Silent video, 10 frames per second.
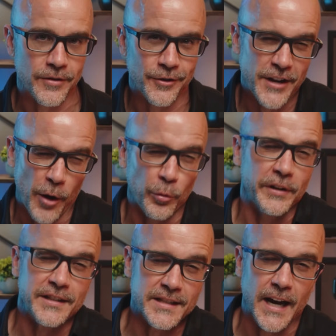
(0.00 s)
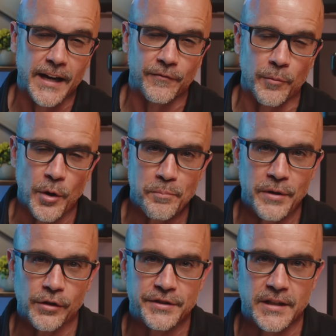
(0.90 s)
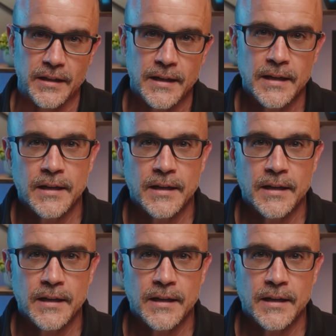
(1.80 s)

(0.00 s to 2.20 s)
They're not really designed for mobility.